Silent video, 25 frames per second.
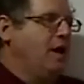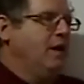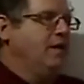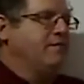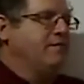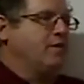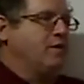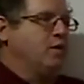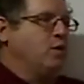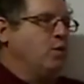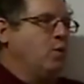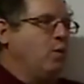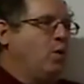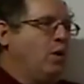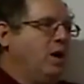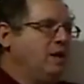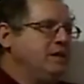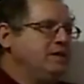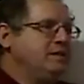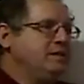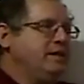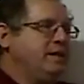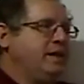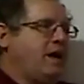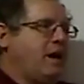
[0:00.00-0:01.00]
For the
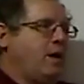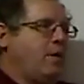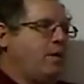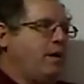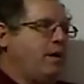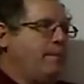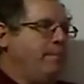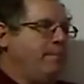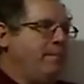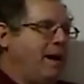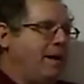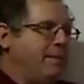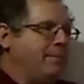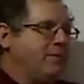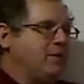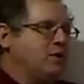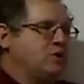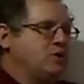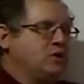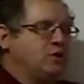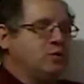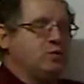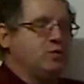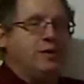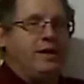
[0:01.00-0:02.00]
ones that I remember
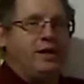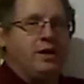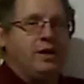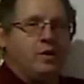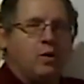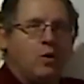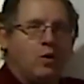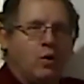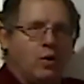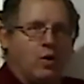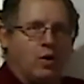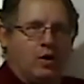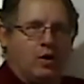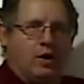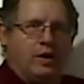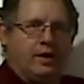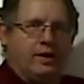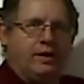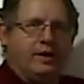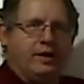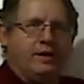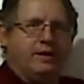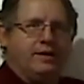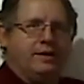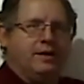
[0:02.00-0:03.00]
to
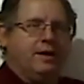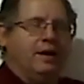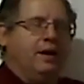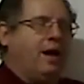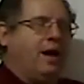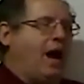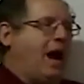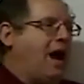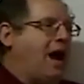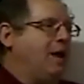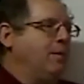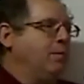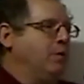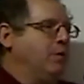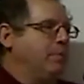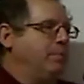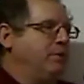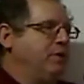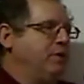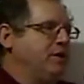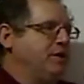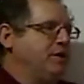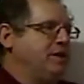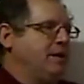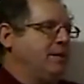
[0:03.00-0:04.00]
record, I will
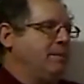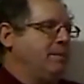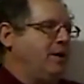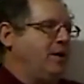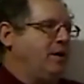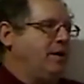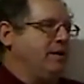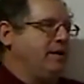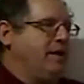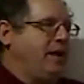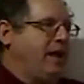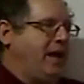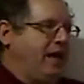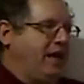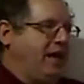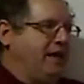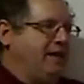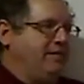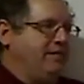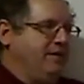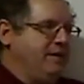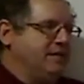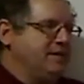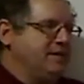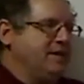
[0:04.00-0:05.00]
put them on
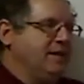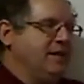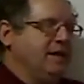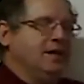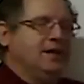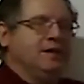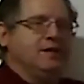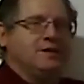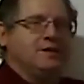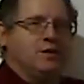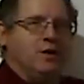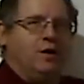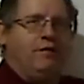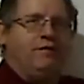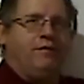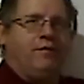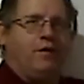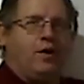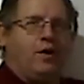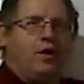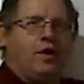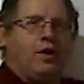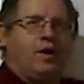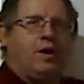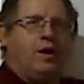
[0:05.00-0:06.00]
Canvas. So
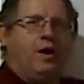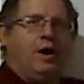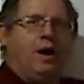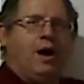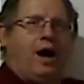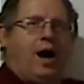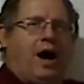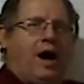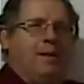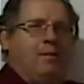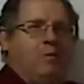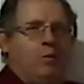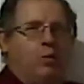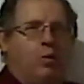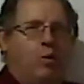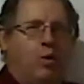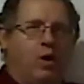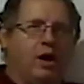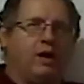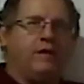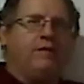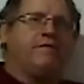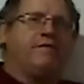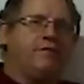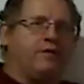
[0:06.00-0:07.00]
far, I'm
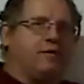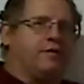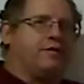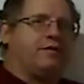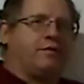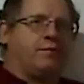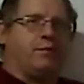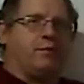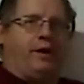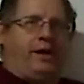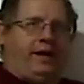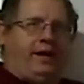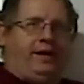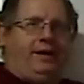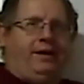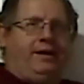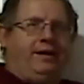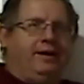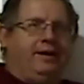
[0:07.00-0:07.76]
1 for 3.